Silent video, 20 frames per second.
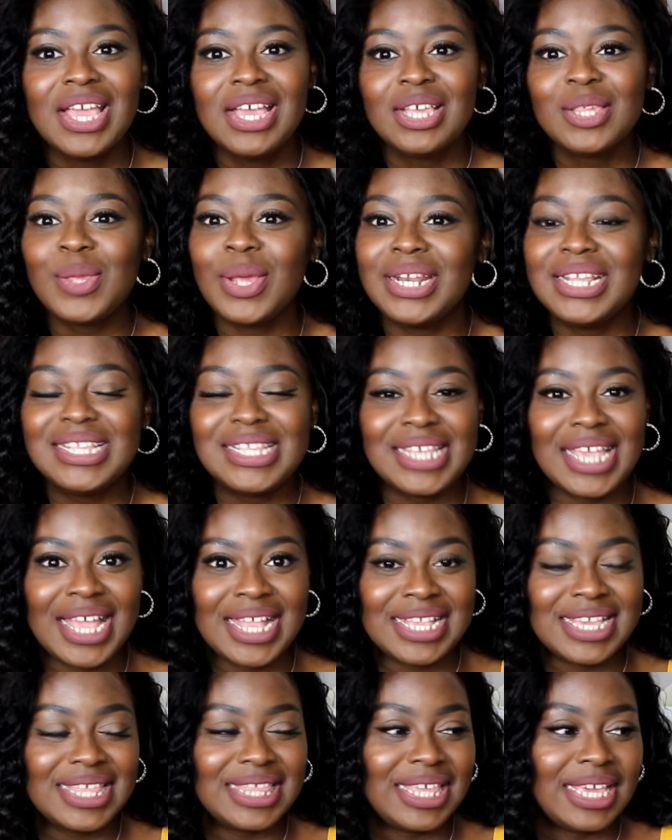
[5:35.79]
So I didn't say
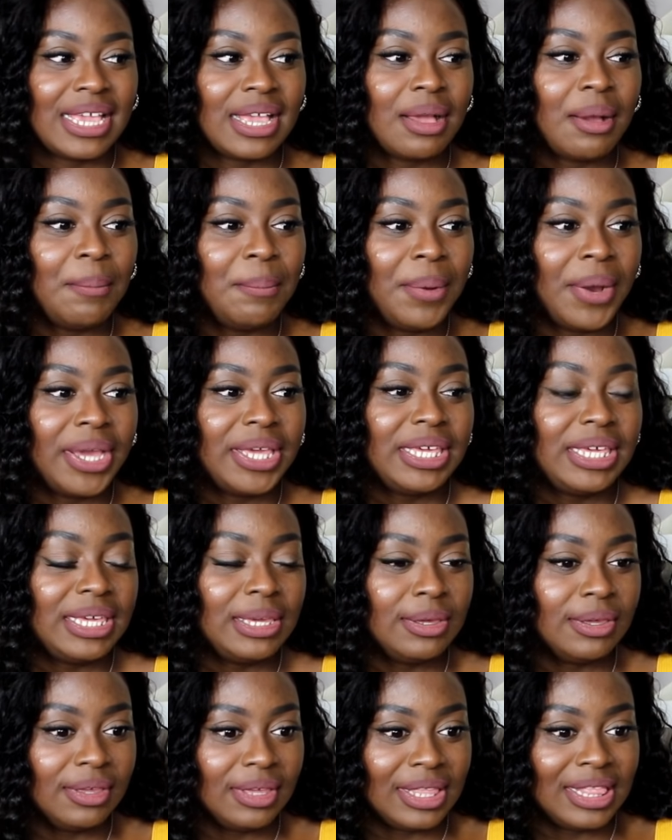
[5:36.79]
anything, but
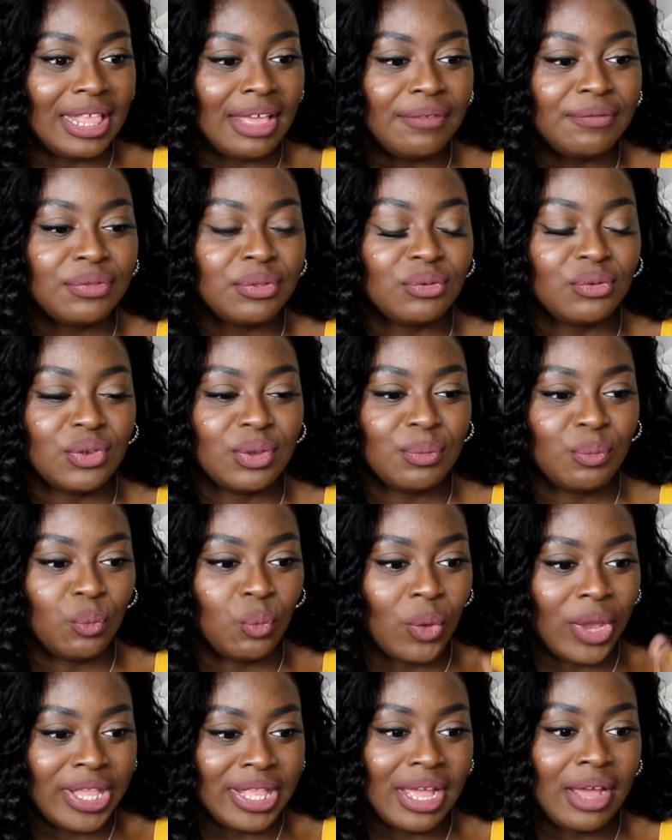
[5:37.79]
he left the room,
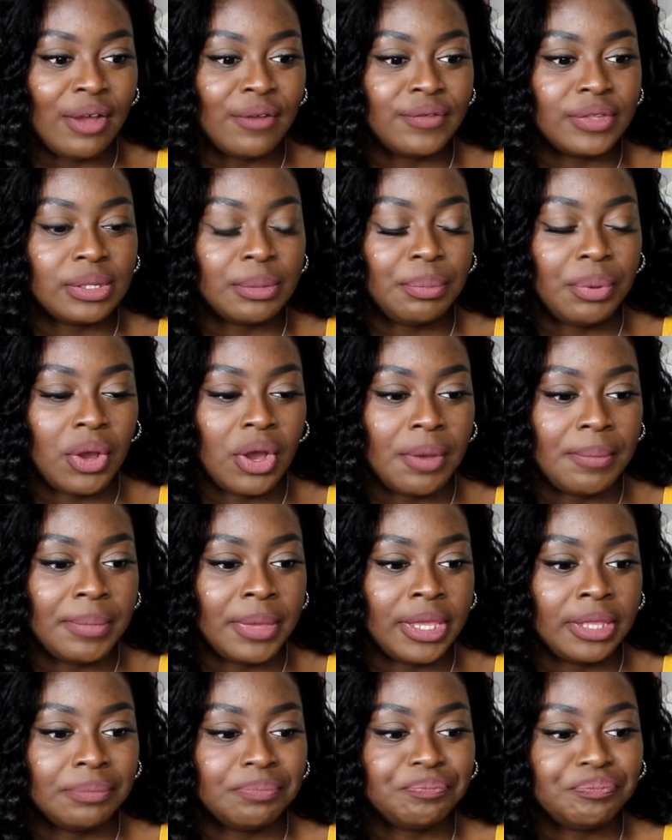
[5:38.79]
went out of his
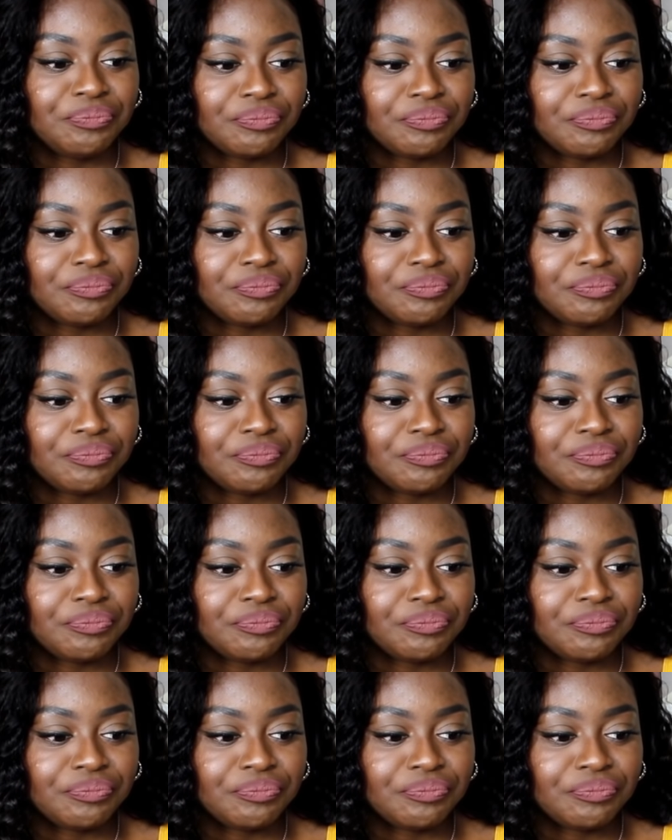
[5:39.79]
apartment.